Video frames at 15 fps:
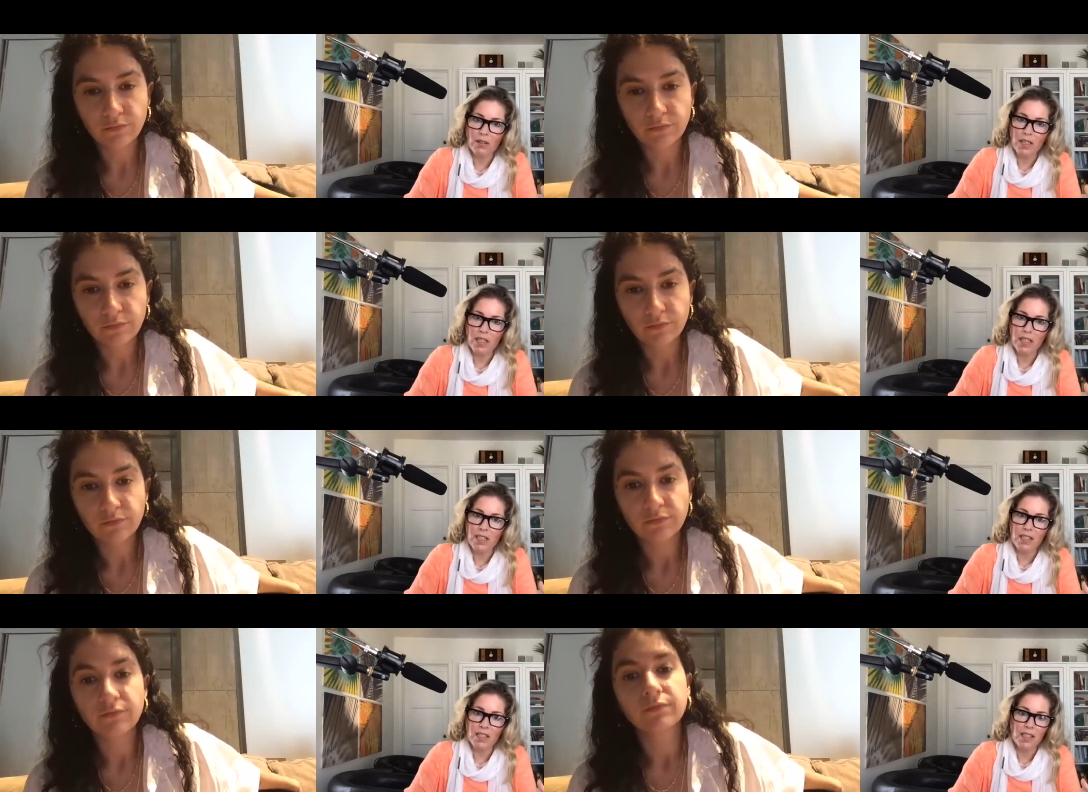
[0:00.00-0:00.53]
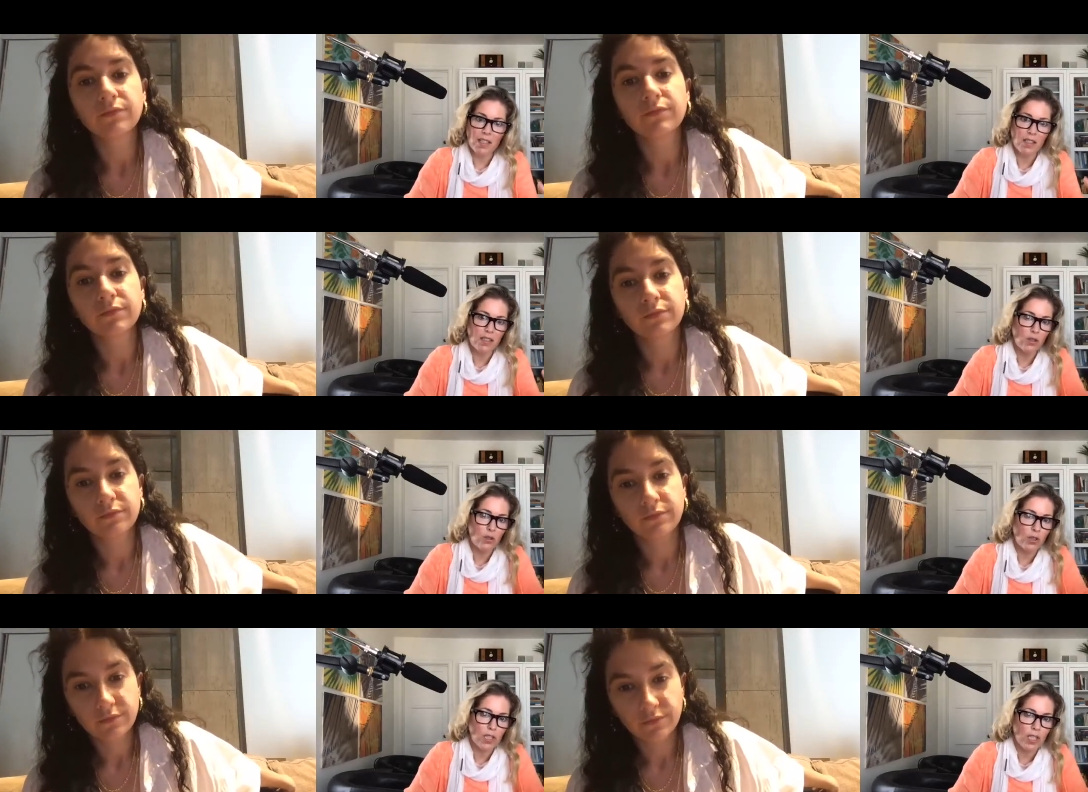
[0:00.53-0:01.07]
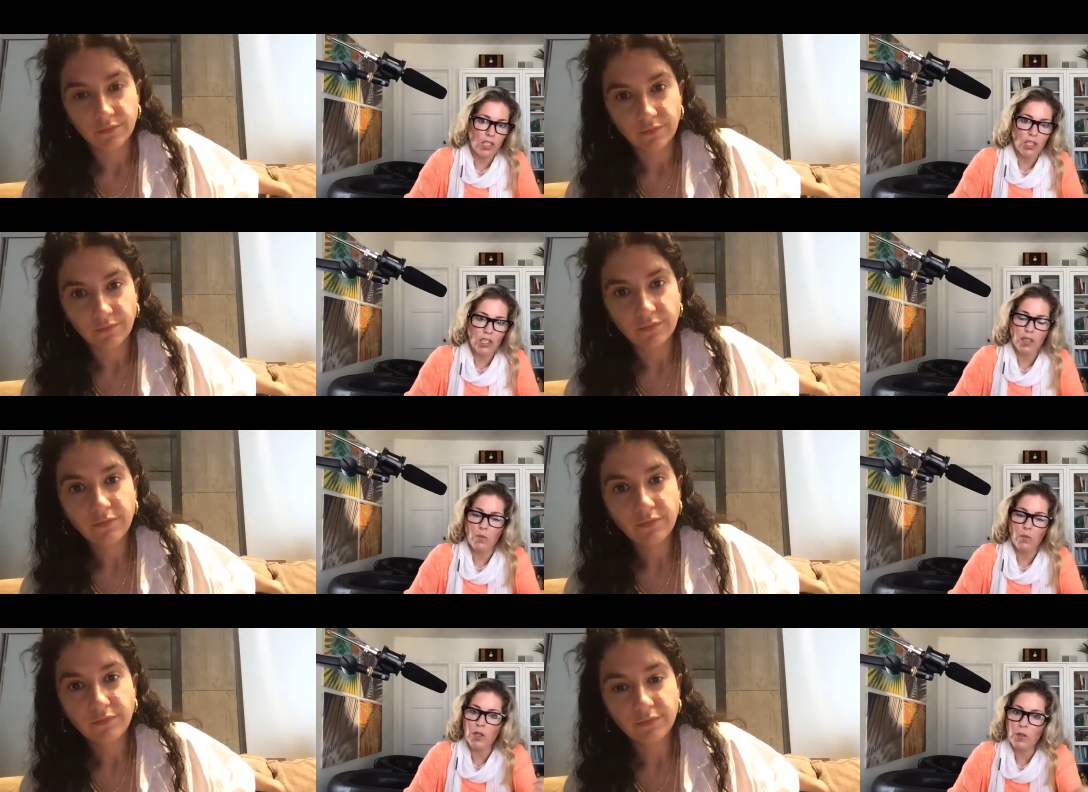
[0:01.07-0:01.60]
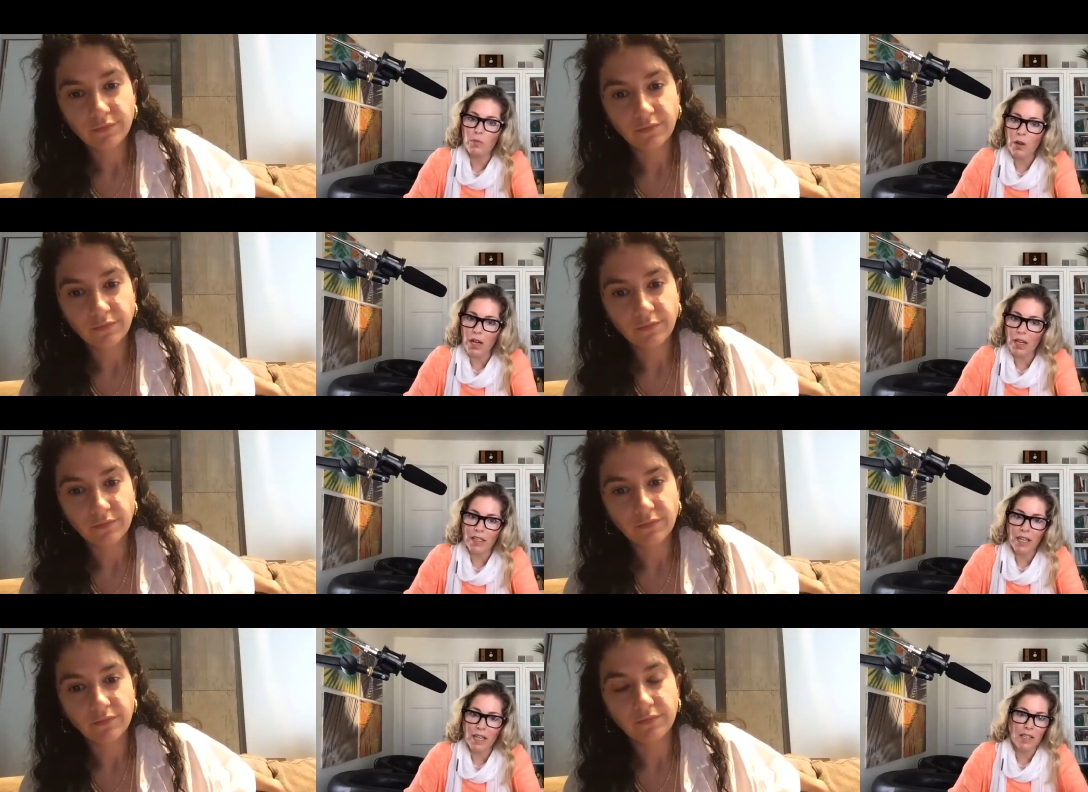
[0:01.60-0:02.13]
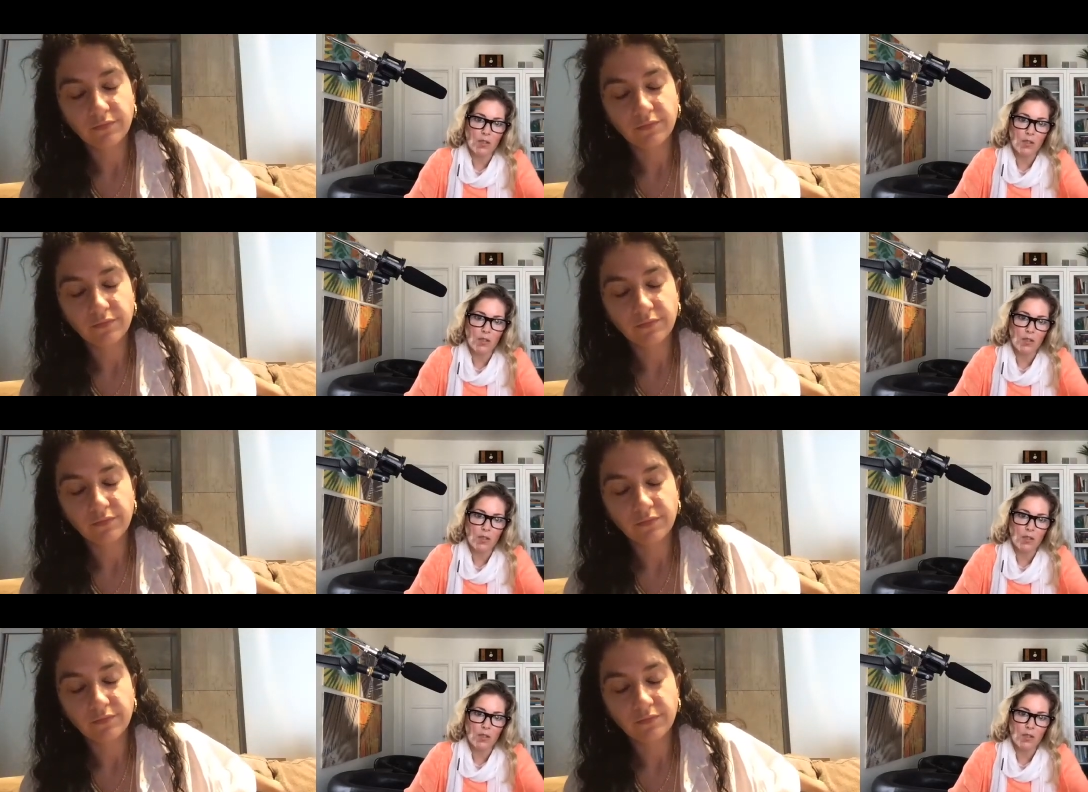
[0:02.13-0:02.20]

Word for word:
Speaker 1: It's strategically which podcast,